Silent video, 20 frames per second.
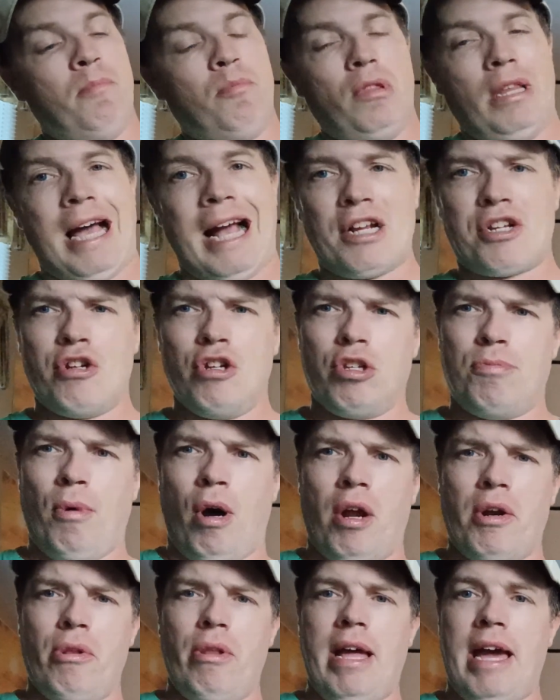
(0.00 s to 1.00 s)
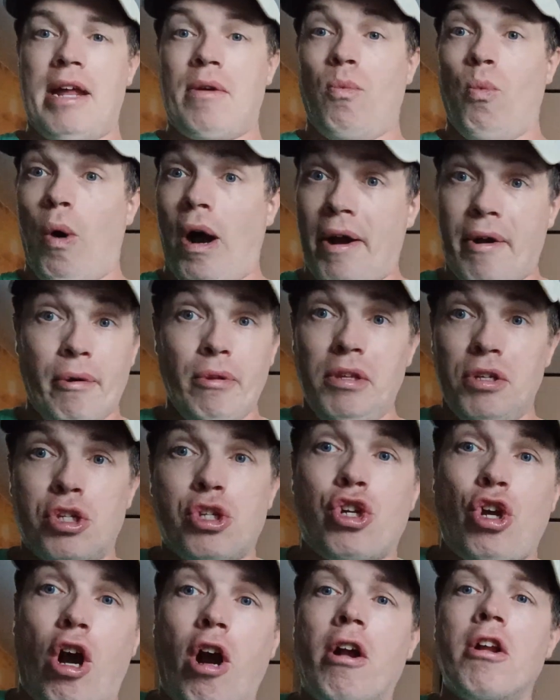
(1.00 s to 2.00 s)
Last year's model had wireless
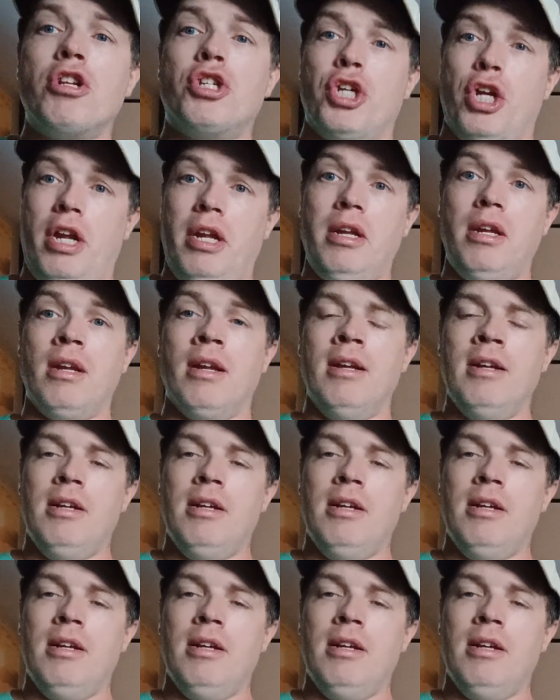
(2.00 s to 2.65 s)
charging.